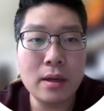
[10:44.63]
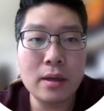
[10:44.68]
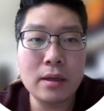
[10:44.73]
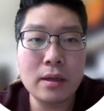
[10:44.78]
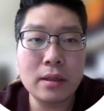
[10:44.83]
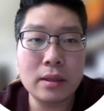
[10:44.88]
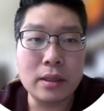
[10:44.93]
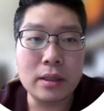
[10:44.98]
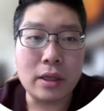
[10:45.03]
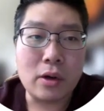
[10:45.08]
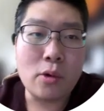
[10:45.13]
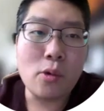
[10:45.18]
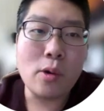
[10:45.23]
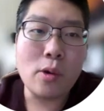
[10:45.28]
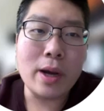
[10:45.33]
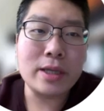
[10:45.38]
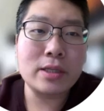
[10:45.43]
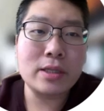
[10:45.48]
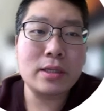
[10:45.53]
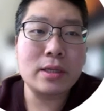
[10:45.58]
the
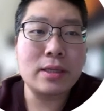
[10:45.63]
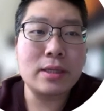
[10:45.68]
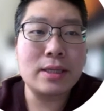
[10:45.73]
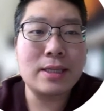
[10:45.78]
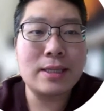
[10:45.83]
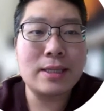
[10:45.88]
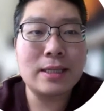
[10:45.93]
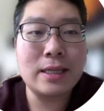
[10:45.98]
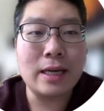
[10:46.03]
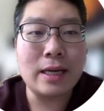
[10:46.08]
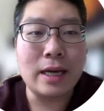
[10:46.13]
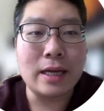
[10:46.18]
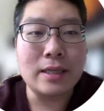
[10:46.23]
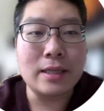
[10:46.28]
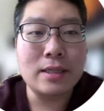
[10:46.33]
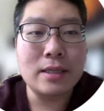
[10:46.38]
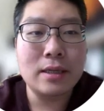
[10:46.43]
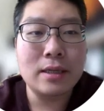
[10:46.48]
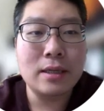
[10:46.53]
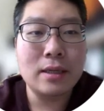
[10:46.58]
question
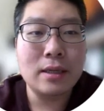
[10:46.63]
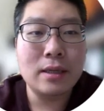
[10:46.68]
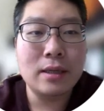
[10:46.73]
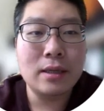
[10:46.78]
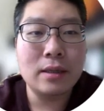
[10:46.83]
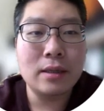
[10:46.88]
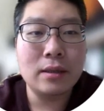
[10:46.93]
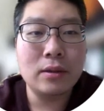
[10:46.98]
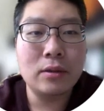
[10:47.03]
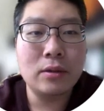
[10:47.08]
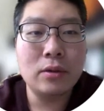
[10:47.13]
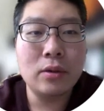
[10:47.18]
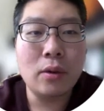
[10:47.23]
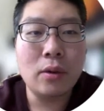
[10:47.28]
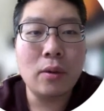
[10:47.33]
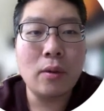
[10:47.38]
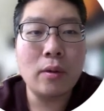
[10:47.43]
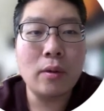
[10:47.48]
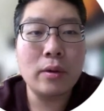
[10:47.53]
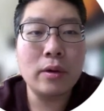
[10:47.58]
says
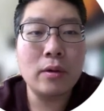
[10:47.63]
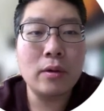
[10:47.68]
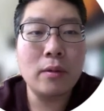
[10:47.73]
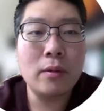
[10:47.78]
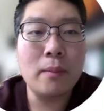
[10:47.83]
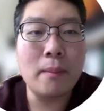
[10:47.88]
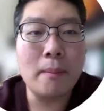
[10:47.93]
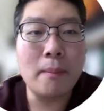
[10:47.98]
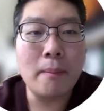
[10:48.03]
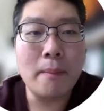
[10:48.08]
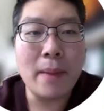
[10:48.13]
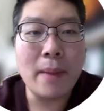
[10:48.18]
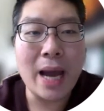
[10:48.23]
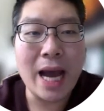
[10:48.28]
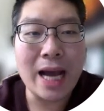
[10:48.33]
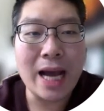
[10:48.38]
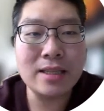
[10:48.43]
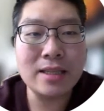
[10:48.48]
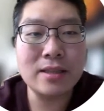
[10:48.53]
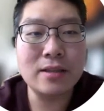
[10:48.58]
total
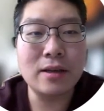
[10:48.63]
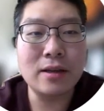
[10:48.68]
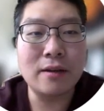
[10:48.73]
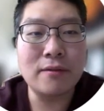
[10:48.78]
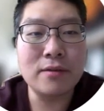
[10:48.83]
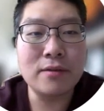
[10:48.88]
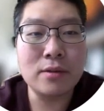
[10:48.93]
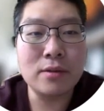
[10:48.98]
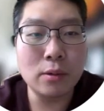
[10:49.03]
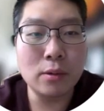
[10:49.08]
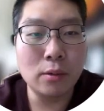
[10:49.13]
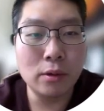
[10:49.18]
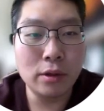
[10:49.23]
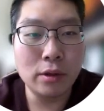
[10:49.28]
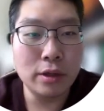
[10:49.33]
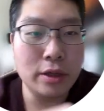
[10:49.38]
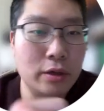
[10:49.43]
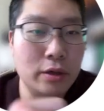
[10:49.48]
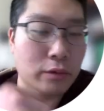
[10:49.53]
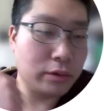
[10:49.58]
mass of
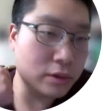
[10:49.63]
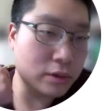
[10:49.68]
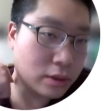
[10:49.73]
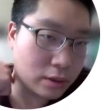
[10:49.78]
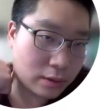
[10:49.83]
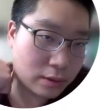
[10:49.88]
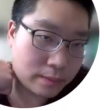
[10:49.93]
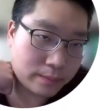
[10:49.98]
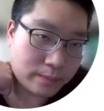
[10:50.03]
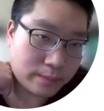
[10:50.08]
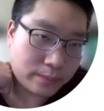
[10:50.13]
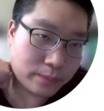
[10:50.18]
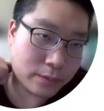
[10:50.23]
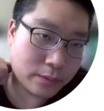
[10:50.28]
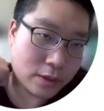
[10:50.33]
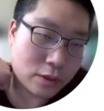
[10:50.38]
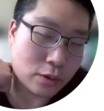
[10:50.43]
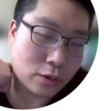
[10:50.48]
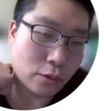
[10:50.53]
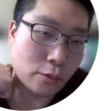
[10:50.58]
solute.
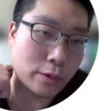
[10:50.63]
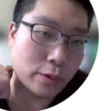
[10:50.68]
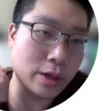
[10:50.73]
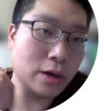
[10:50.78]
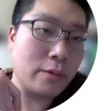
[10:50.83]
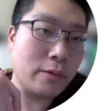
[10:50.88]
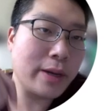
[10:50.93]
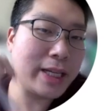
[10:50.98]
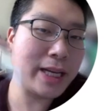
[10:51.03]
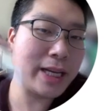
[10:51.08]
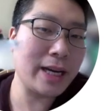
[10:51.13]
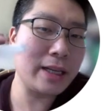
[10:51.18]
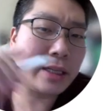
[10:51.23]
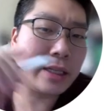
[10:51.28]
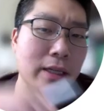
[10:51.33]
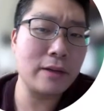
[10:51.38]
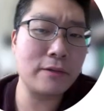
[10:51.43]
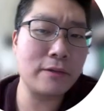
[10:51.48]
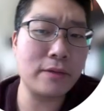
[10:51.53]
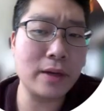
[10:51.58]
So we already
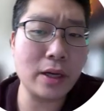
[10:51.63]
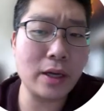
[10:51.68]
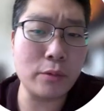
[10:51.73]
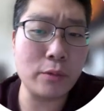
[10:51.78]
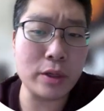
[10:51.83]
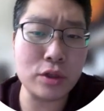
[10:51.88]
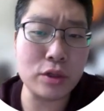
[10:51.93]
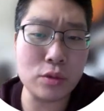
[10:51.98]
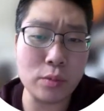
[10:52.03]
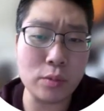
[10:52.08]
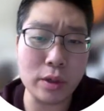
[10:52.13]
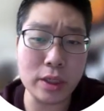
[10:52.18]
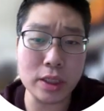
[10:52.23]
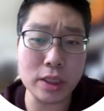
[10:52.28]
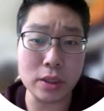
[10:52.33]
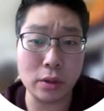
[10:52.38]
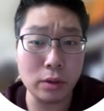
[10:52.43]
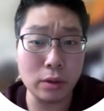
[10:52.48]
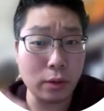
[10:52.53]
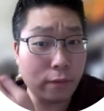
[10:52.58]
identify which one is
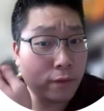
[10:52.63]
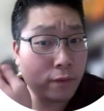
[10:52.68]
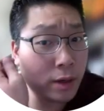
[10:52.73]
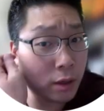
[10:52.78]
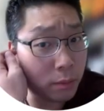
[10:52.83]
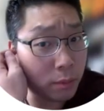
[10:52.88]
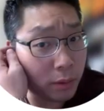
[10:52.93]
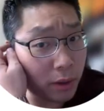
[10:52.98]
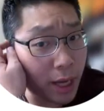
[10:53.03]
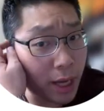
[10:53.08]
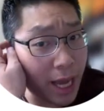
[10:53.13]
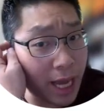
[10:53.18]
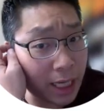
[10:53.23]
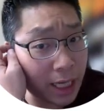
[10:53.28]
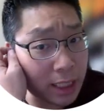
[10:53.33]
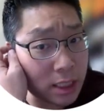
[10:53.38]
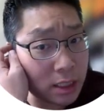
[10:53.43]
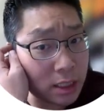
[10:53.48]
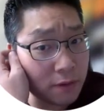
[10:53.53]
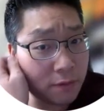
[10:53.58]
unknown variable,
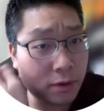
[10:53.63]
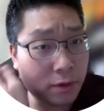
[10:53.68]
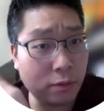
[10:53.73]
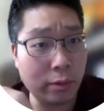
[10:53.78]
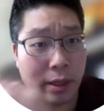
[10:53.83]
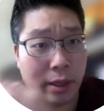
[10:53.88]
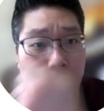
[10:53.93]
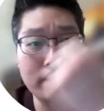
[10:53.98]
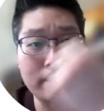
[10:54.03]
x if you will,